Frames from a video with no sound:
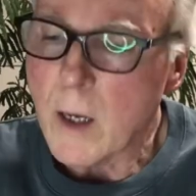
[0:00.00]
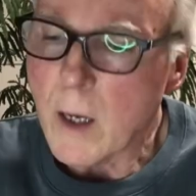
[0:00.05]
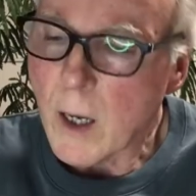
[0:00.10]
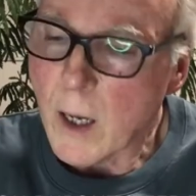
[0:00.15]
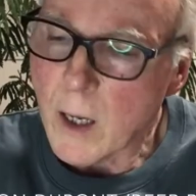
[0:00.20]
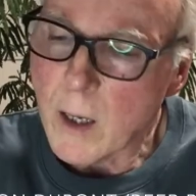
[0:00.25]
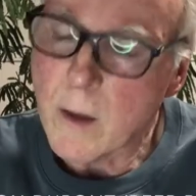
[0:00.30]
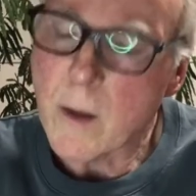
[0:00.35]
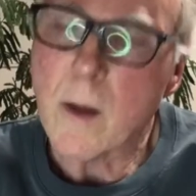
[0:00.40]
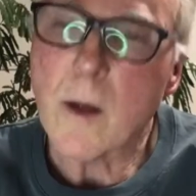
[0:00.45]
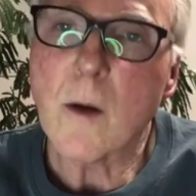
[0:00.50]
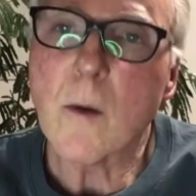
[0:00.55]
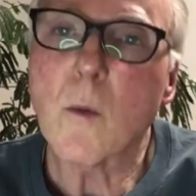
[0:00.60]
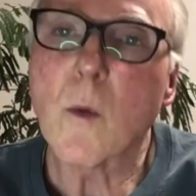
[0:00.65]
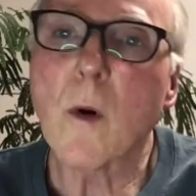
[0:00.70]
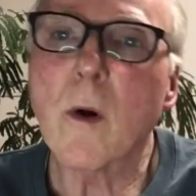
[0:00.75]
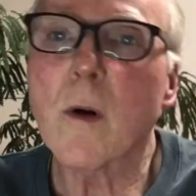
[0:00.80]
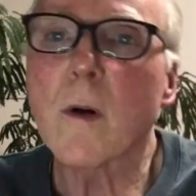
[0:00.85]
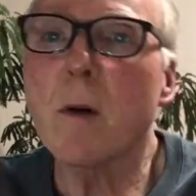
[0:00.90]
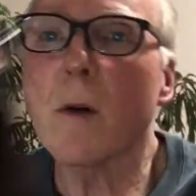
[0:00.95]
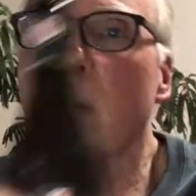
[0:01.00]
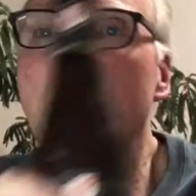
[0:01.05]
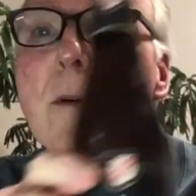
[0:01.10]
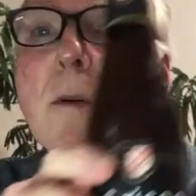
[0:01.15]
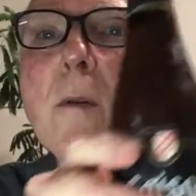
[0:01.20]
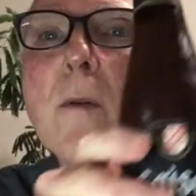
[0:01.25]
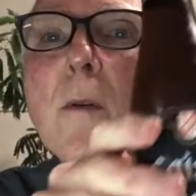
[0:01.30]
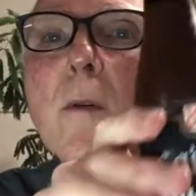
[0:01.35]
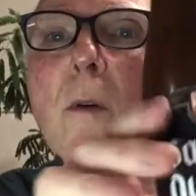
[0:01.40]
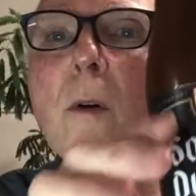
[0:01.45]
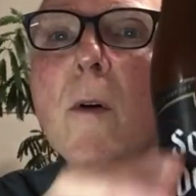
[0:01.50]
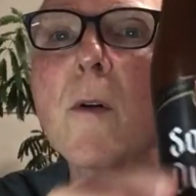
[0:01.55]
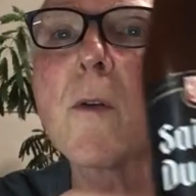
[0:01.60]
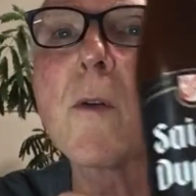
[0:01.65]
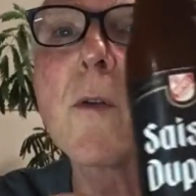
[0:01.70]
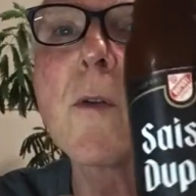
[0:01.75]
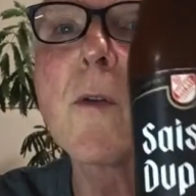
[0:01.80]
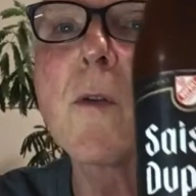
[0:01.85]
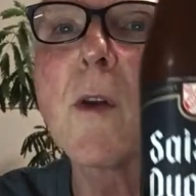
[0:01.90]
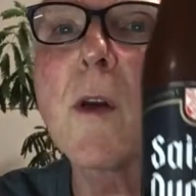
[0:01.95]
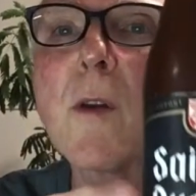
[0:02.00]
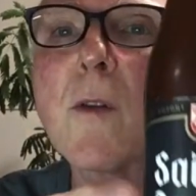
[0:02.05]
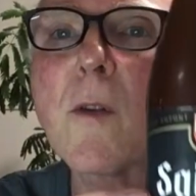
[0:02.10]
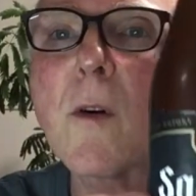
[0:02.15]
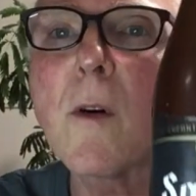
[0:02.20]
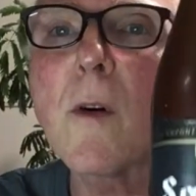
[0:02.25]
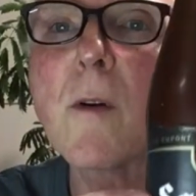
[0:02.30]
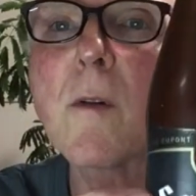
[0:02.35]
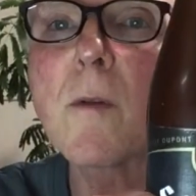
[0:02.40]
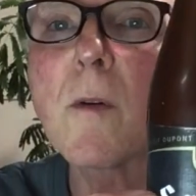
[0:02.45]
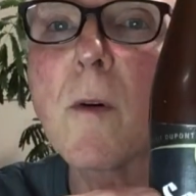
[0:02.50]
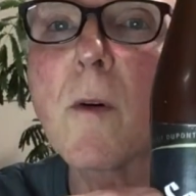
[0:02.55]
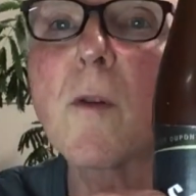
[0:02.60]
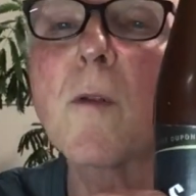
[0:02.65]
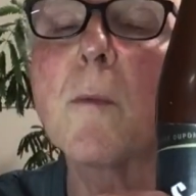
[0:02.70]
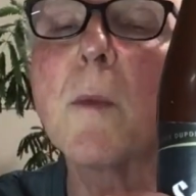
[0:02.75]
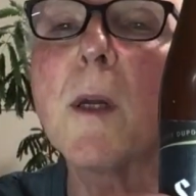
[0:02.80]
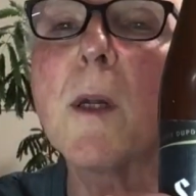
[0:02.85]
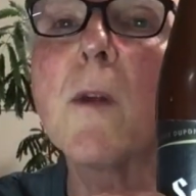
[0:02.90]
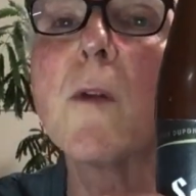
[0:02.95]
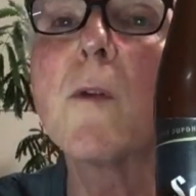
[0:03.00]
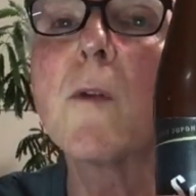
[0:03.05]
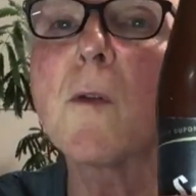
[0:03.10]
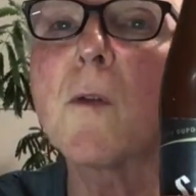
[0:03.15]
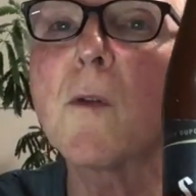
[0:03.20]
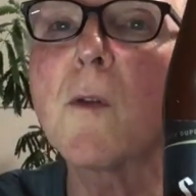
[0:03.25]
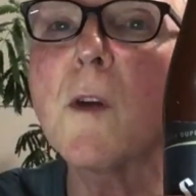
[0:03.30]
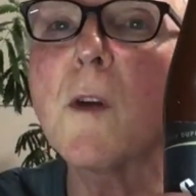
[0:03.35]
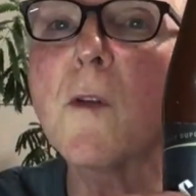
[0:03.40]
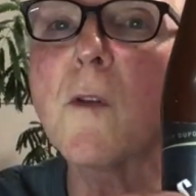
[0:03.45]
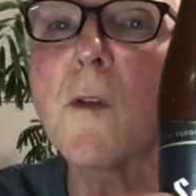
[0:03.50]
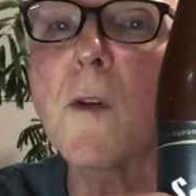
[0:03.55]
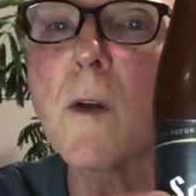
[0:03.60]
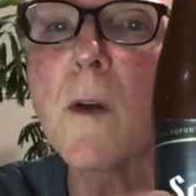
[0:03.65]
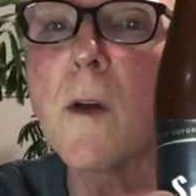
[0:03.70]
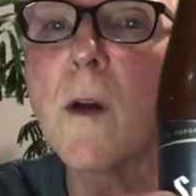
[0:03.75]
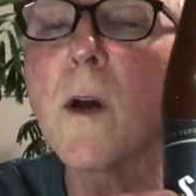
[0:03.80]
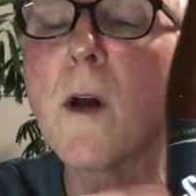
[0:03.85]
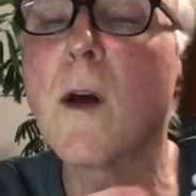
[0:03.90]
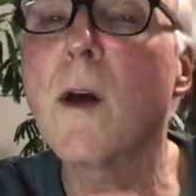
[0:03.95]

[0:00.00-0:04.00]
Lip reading: And the word, of course, Saison, of course, means season.